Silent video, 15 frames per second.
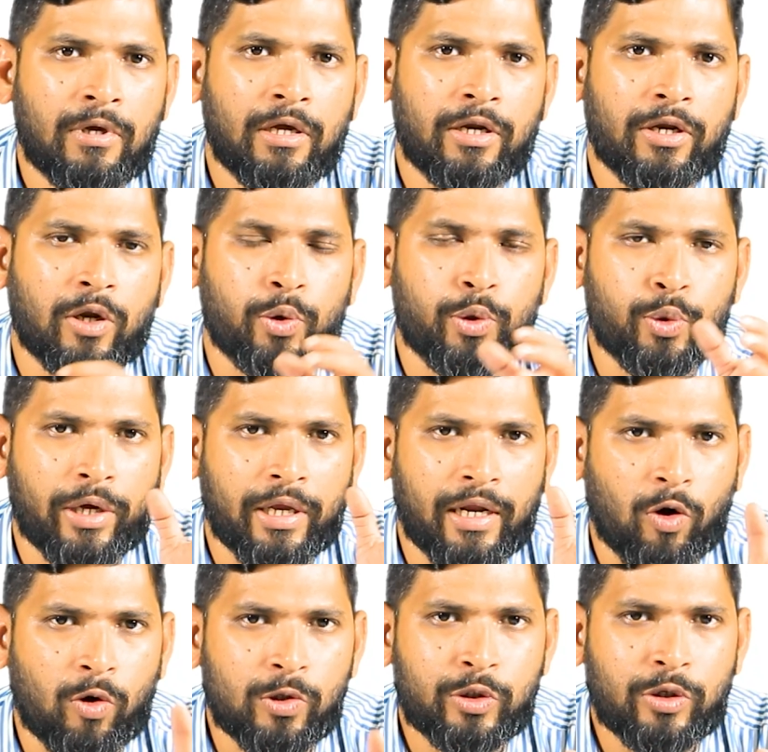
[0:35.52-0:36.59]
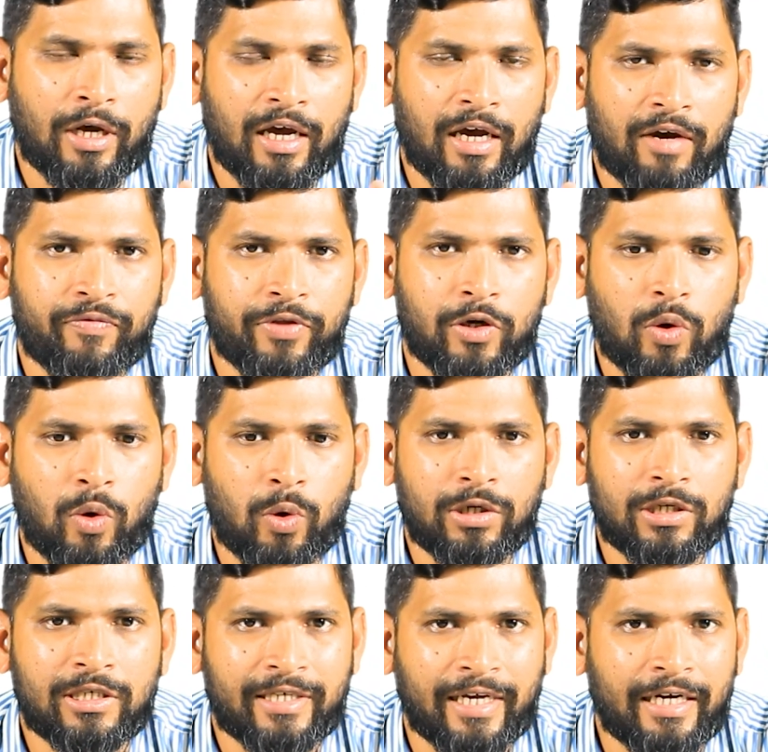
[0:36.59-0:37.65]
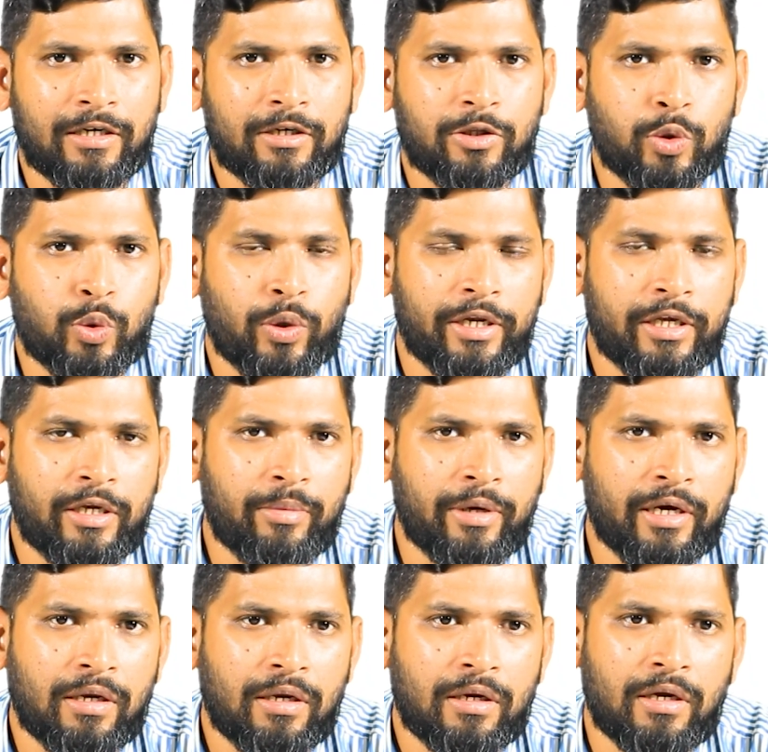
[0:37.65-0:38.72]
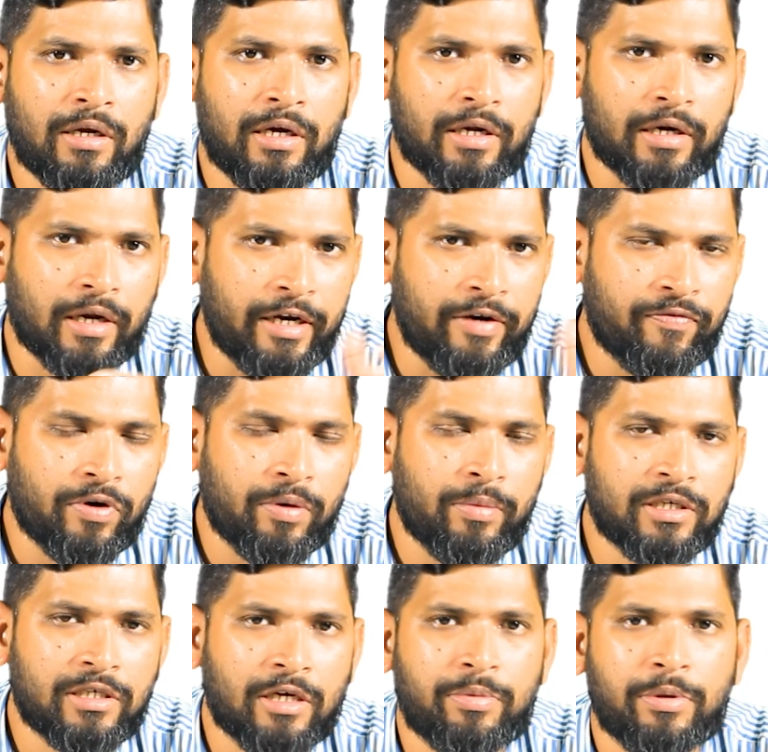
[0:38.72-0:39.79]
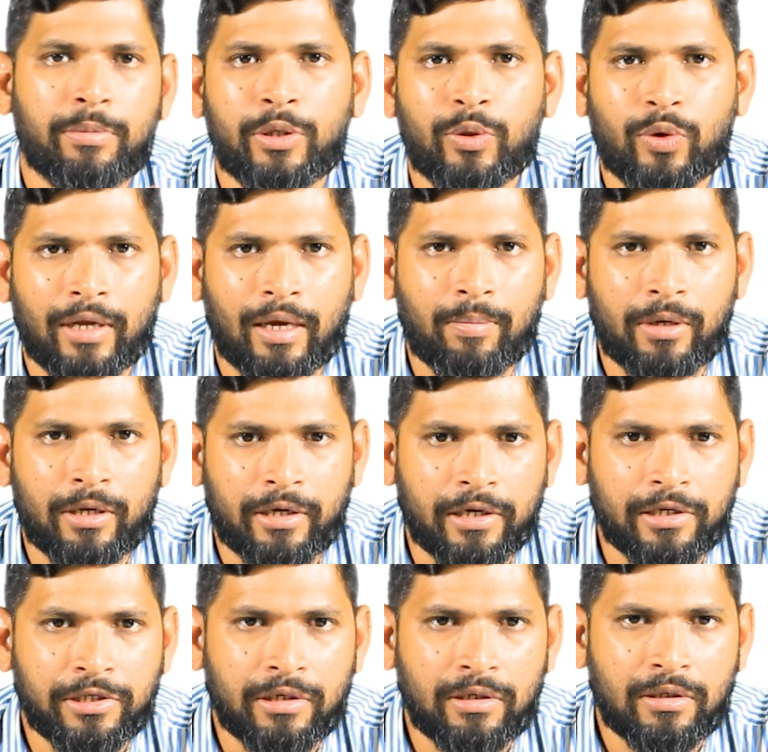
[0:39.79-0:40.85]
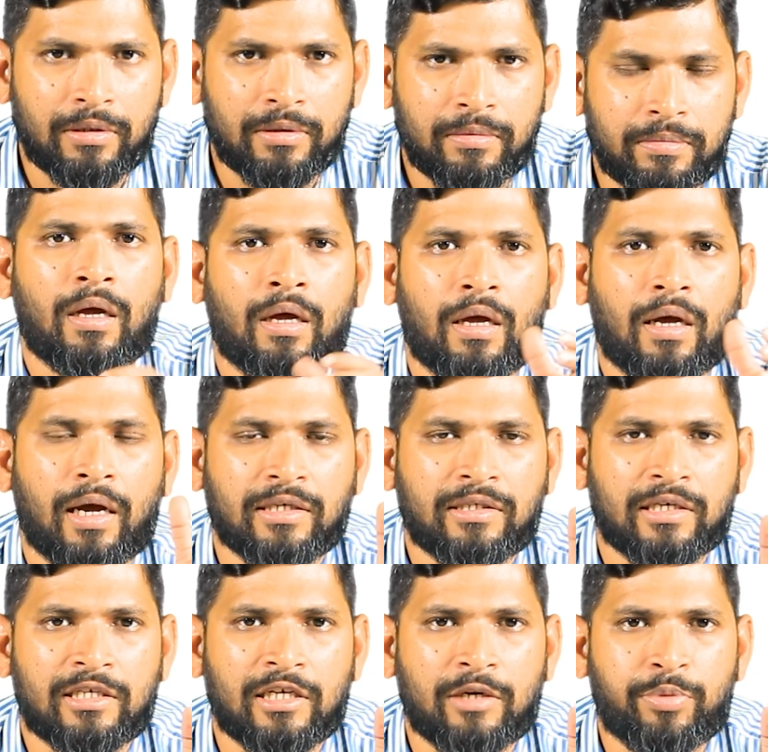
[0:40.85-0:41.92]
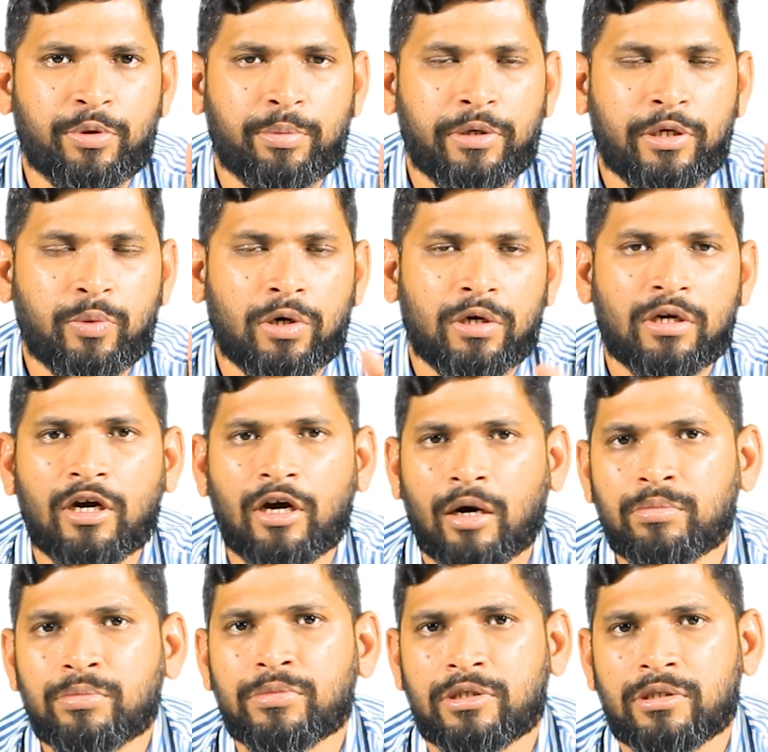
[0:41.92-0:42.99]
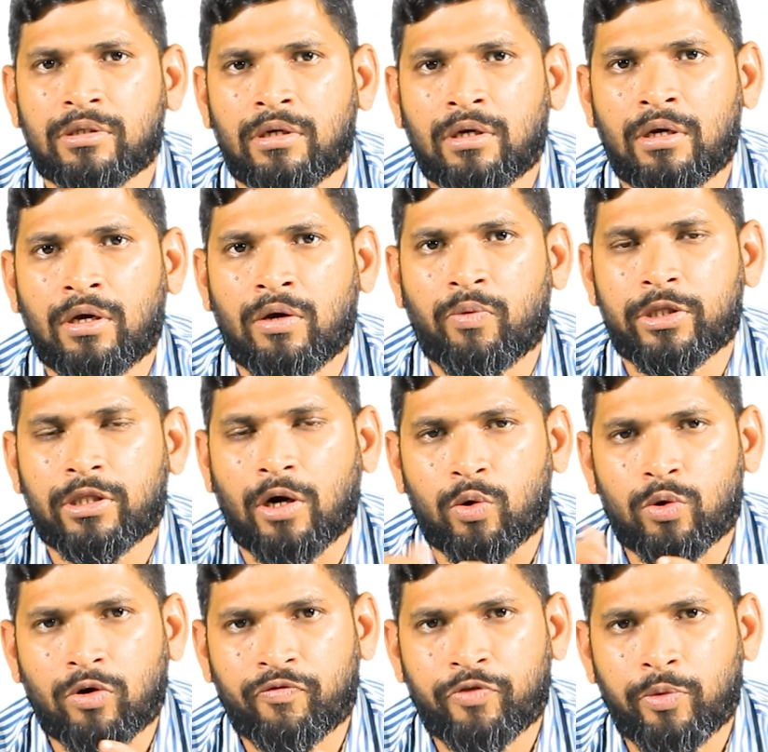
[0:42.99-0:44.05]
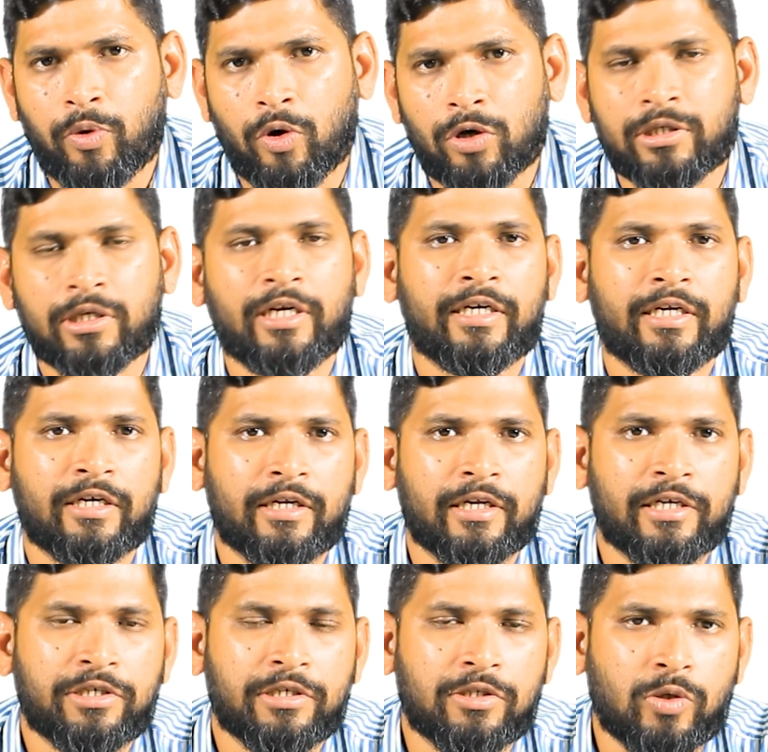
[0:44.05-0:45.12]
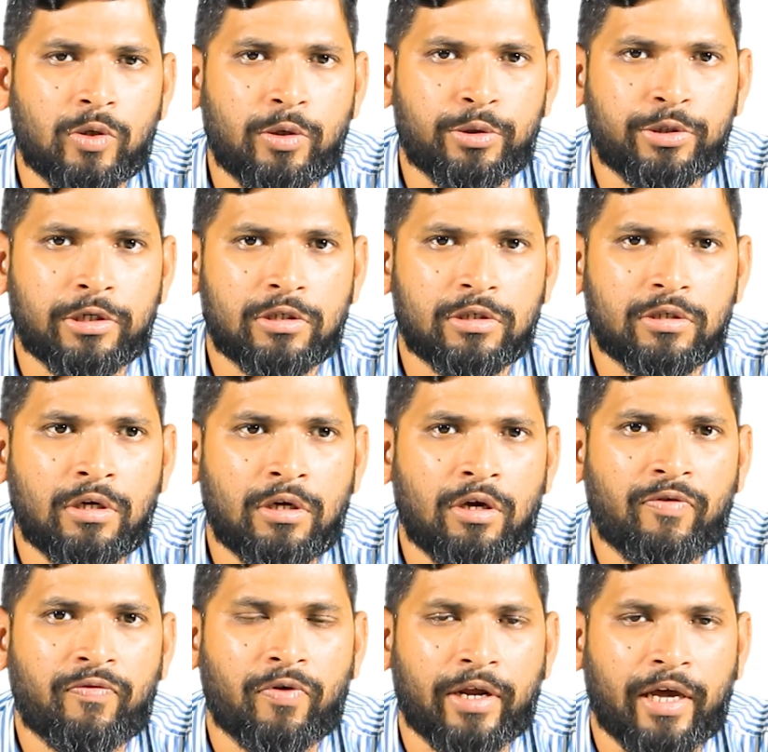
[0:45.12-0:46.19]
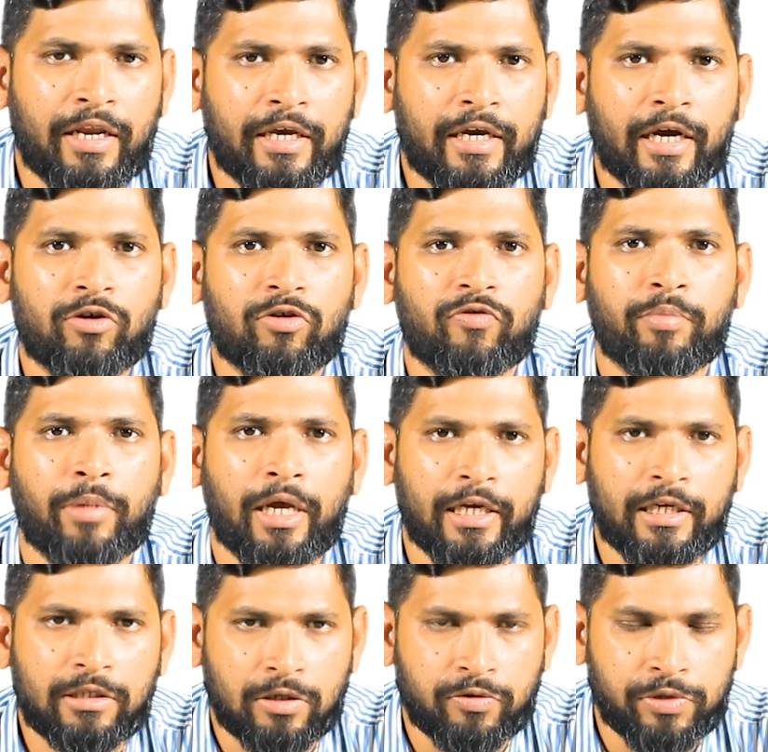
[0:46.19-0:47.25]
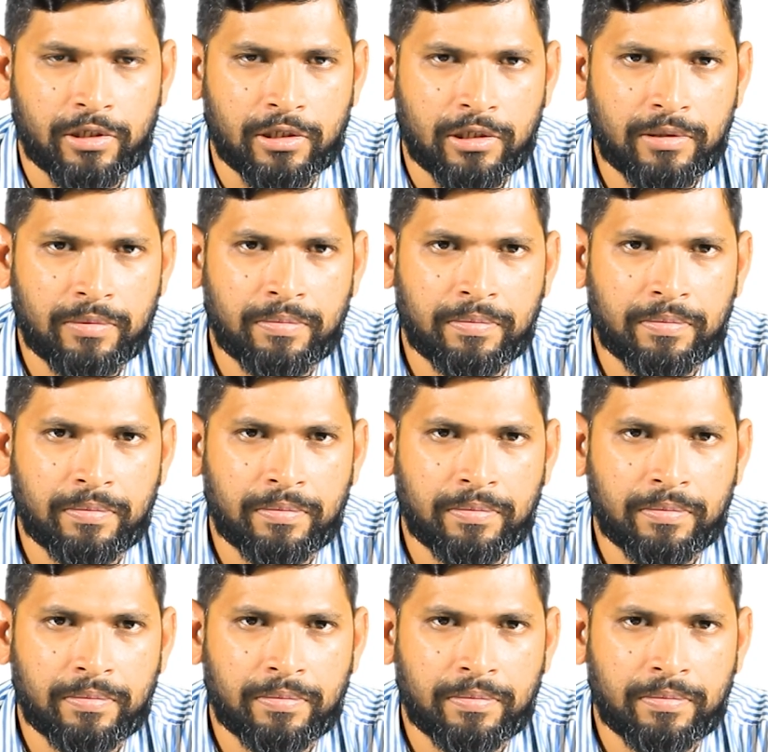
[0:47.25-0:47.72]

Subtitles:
Now you can also have the quote sent through an email right from SAP B1 application, as SAP B1 comes with out-of-the-box integration solutions for any kind of mailing services.